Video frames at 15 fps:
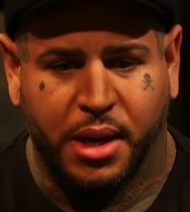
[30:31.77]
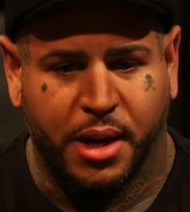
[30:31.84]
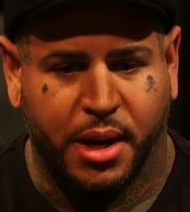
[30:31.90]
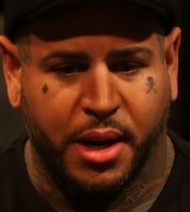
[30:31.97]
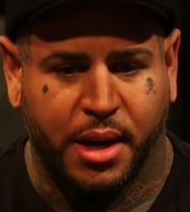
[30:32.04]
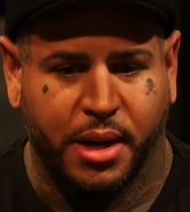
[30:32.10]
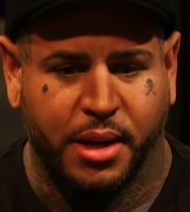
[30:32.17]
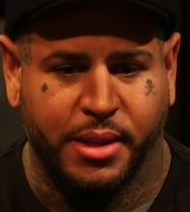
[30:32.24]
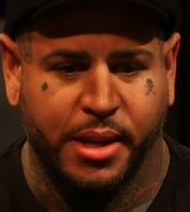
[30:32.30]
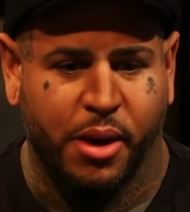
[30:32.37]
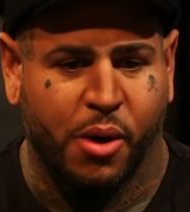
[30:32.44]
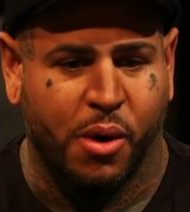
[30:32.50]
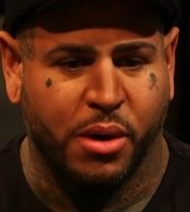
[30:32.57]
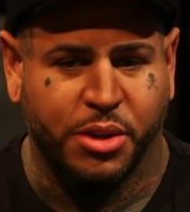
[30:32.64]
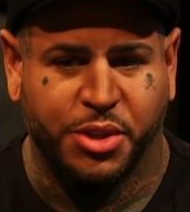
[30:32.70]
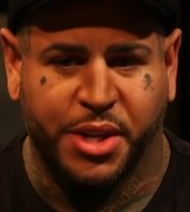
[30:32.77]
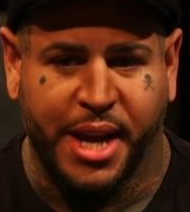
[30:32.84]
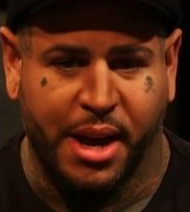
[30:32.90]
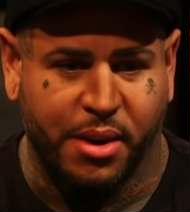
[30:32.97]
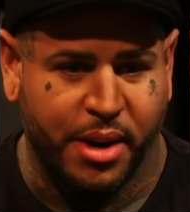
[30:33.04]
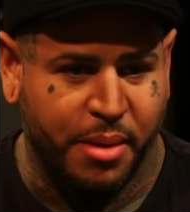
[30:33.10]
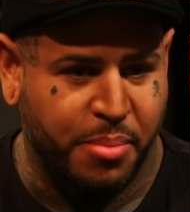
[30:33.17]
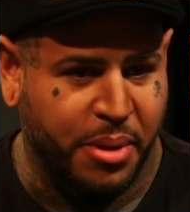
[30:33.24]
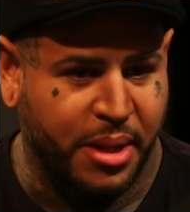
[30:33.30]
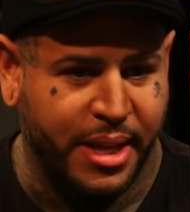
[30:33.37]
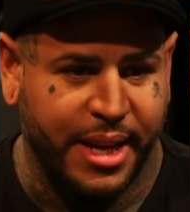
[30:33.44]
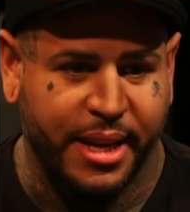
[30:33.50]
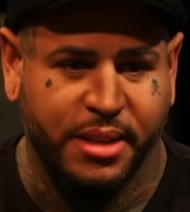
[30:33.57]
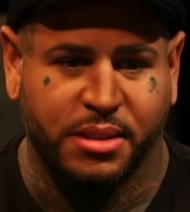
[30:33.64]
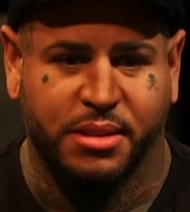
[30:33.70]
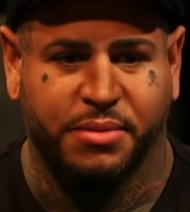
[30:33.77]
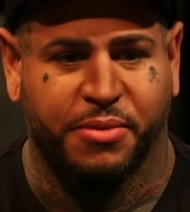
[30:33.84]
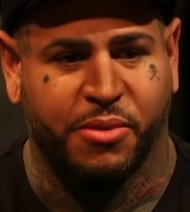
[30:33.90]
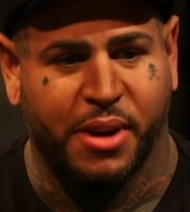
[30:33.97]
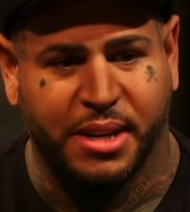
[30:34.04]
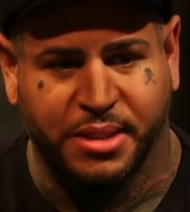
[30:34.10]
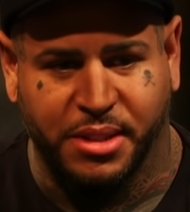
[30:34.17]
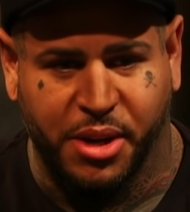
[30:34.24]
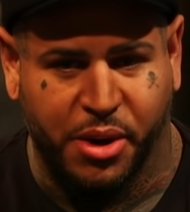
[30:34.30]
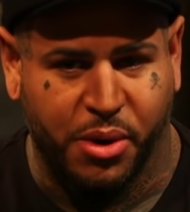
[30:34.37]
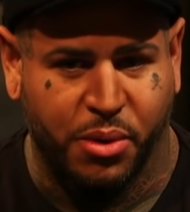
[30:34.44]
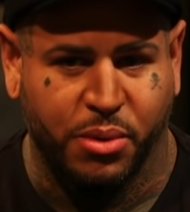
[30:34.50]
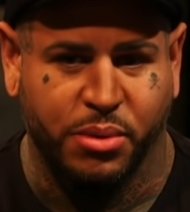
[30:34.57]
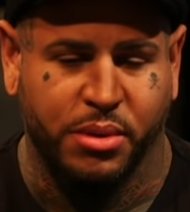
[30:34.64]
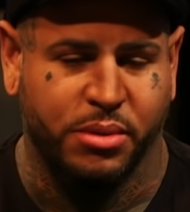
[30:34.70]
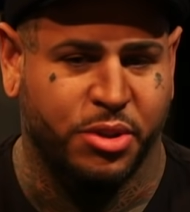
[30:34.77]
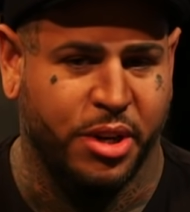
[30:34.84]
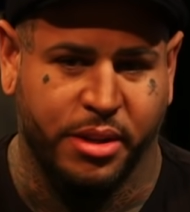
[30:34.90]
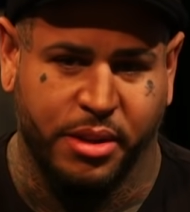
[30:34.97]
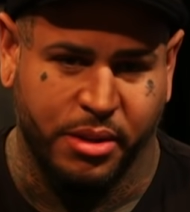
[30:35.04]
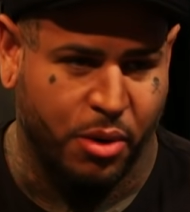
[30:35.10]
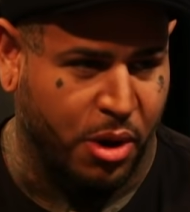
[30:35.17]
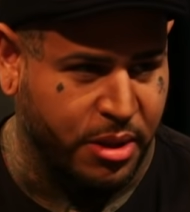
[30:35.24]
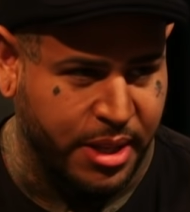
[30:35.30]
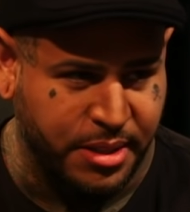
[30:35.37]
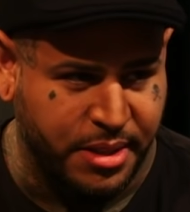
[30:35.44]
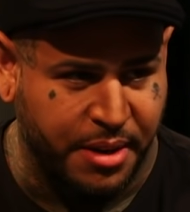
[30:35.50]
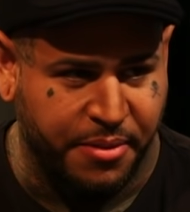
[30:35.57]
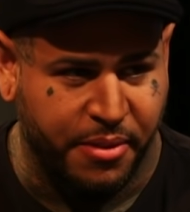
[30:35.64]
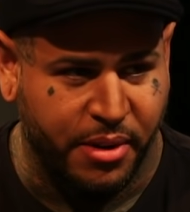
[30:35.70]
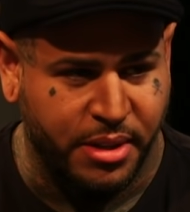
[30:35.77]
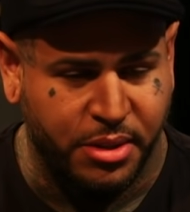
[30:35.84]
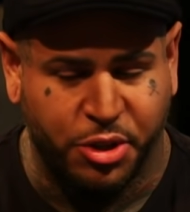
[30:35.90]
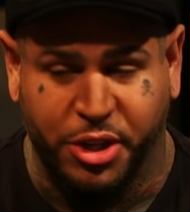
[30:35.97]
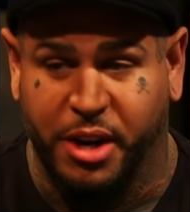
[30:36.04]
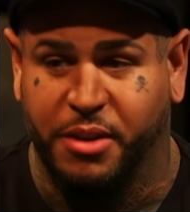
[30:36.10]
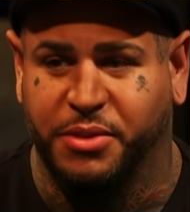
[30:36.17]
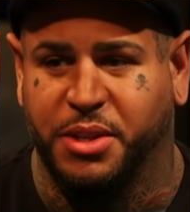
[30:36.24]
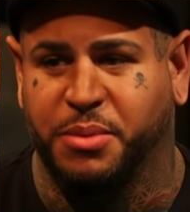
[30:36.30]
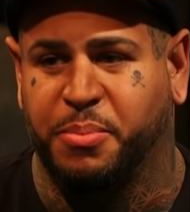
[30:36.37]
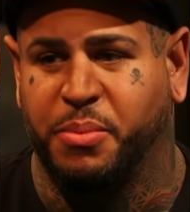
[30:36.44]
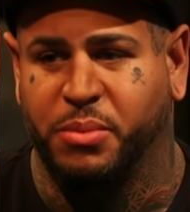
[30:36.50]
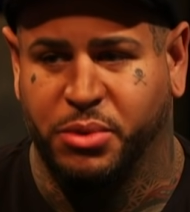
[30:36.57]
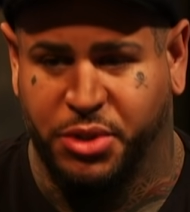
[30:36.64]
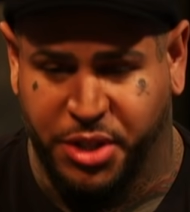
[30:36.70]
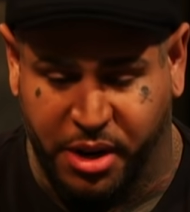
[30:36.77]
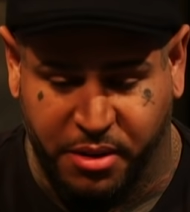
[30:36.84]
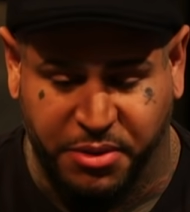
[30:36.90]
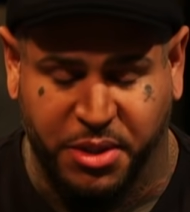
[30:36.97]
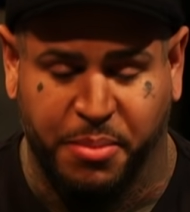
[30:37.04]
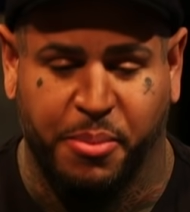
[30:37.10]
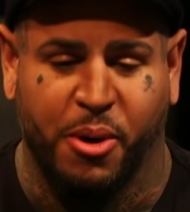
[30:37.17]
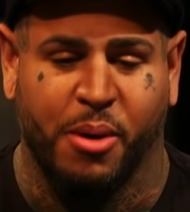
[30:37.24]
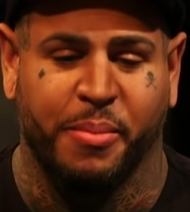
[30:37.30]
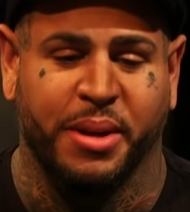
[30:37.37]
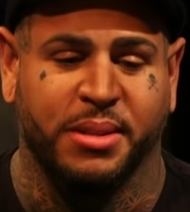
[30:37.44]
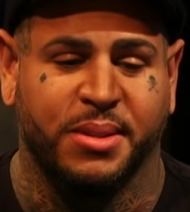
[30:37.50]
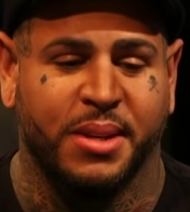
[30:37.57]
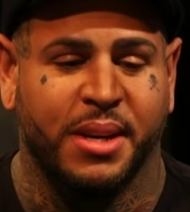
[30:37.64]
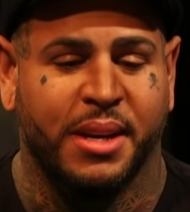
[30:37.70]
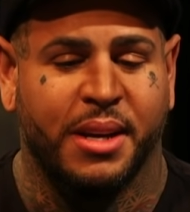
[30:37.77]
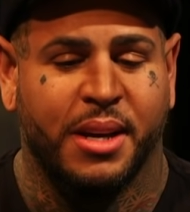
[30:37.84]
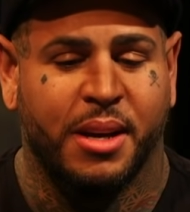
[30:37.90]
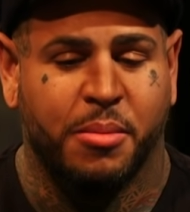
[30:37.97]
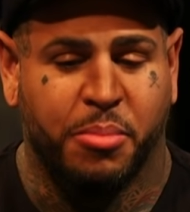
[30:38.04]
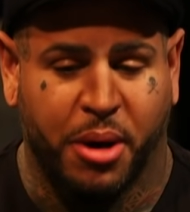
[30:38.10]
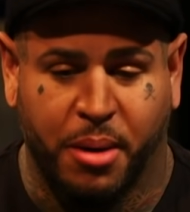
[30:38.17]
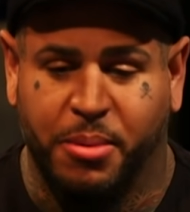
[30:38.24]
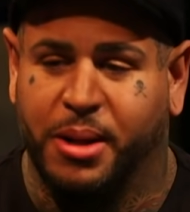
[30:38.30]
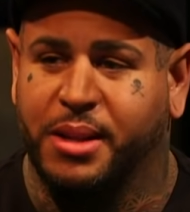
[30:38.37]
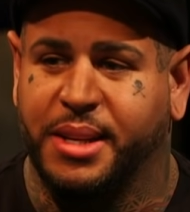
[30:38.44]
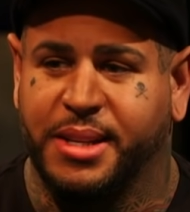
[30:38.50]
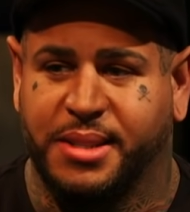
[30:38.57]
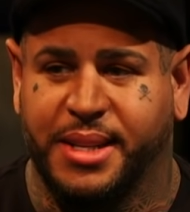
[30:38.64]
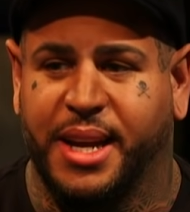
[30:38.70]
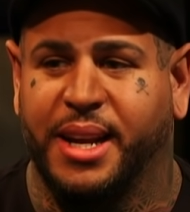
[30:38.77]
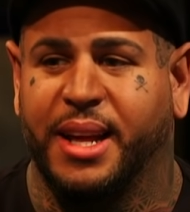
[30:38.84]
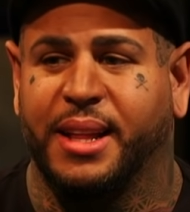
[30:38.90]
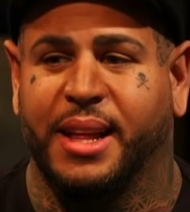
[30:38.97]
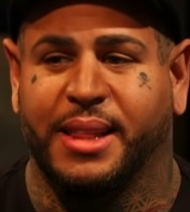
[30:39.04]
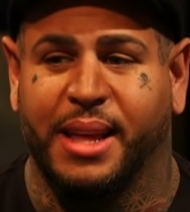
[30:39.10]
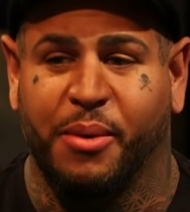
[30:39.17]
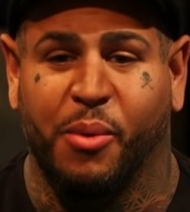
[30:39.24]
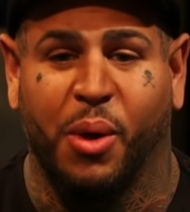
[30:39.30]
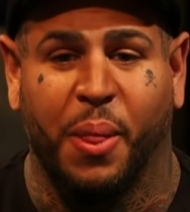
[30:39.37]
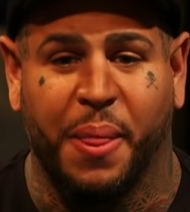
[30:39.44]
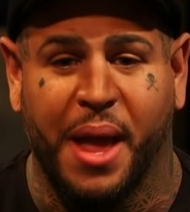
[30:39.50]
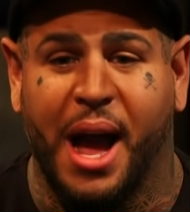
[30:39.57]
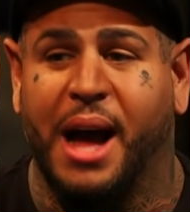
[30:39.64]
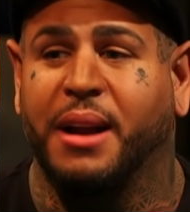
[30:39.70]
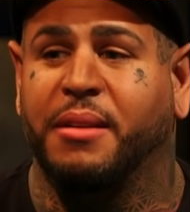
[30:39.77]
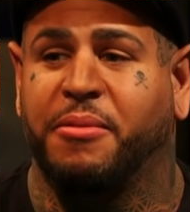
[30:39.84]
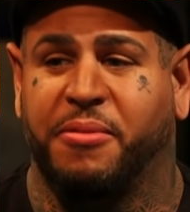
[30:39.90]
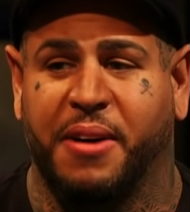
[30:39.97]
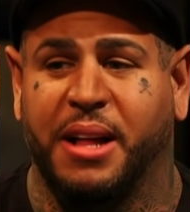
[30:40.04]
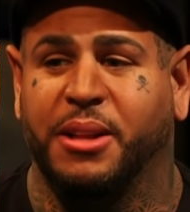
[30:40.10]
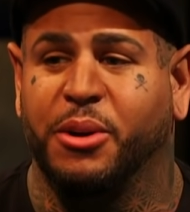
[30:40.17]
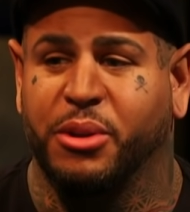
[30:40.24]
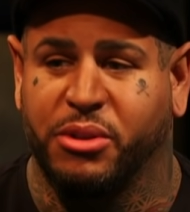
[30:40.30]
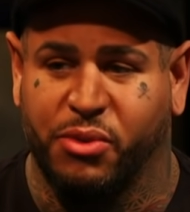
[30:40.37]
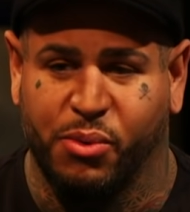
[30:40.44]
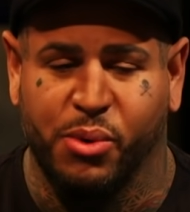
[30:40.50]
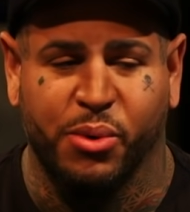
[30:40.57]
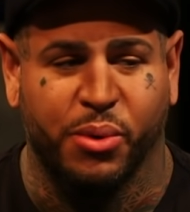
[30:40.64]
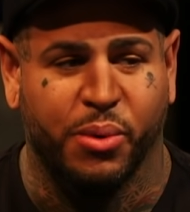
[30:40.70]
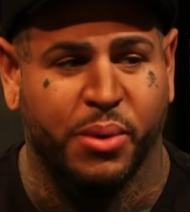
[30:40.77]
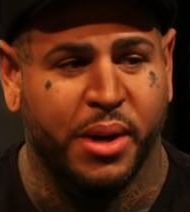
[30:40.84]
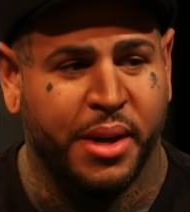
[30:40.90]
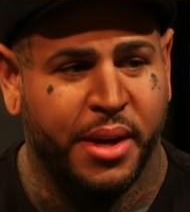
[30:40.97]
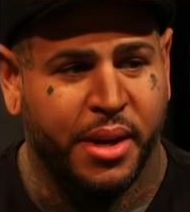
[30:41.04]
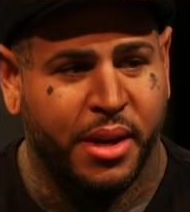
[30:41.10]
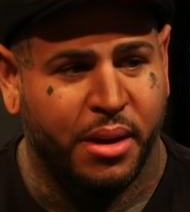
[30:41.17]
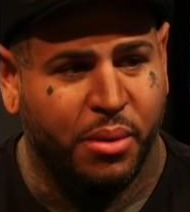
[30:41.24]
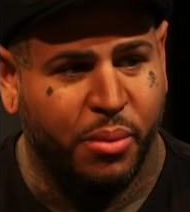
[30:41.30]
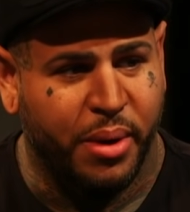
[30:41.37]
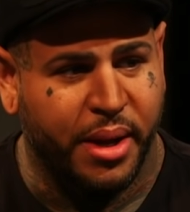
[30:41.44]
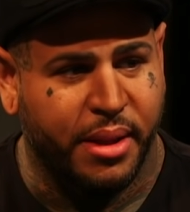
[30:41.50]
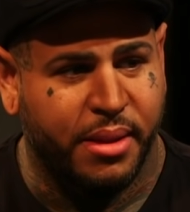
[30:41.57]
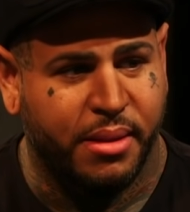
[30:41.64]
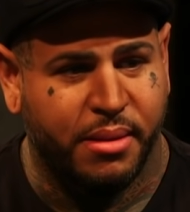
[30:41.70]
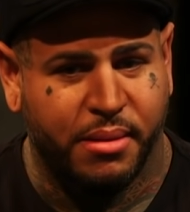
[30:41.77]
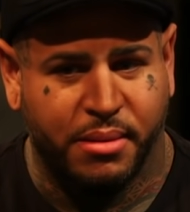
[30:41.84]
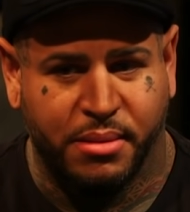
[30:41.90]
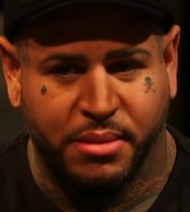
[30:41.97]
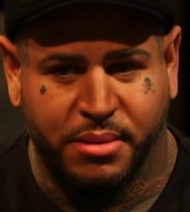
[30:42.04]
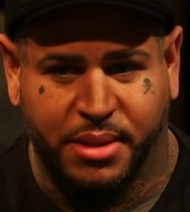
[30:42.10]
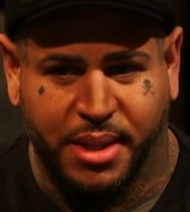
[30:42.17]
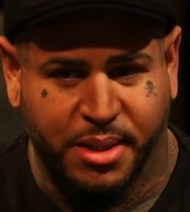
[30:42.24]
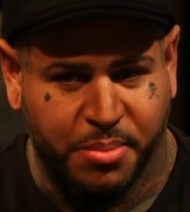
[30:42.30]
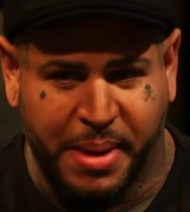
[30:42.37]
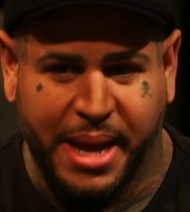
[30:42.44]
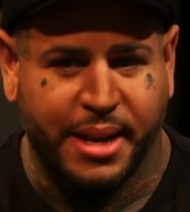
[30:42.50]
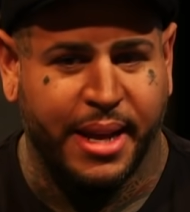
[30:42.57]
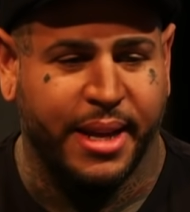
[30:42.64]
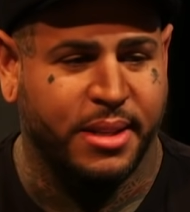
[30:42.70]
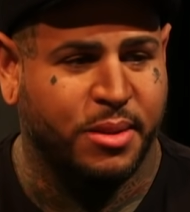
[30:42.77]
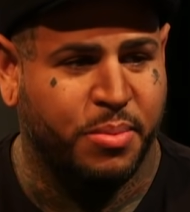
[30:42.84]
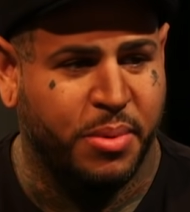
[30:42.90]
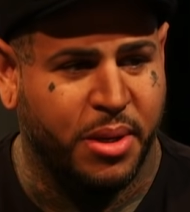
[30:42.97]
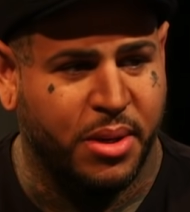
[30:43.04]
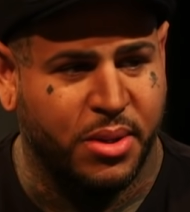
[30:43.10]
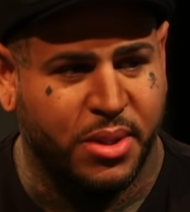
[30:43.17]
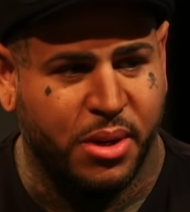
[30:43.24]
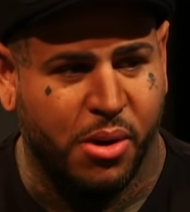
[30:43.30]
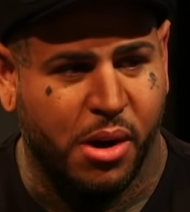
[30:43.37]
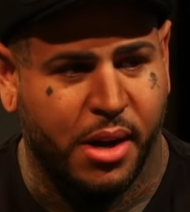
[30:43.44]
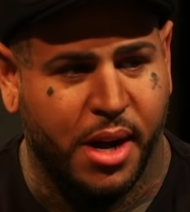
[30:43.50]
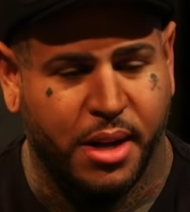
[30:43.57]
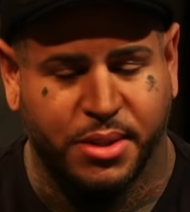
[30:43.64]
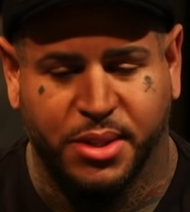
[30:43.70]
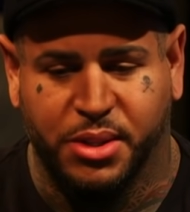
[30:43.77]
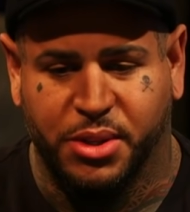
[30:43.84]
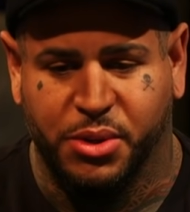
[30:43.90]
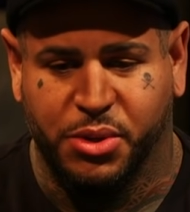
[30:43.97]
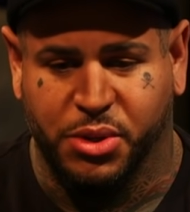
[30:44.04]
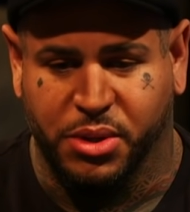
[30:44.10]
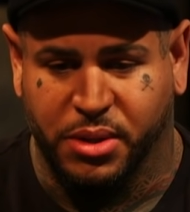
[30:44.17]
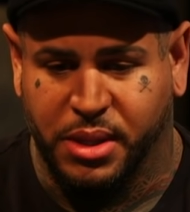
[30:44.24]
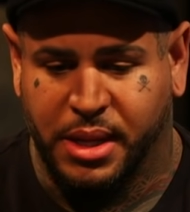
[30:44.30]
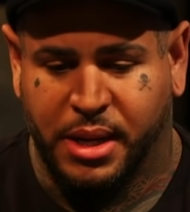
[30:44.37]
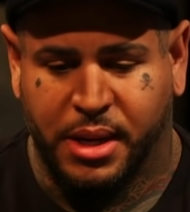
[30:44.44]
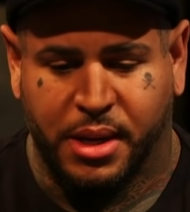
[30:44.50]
the Orange County Police, Fresno, all these different sheriff's departments publicly stating that they will not follow through with these mandates because they're unconstitutional.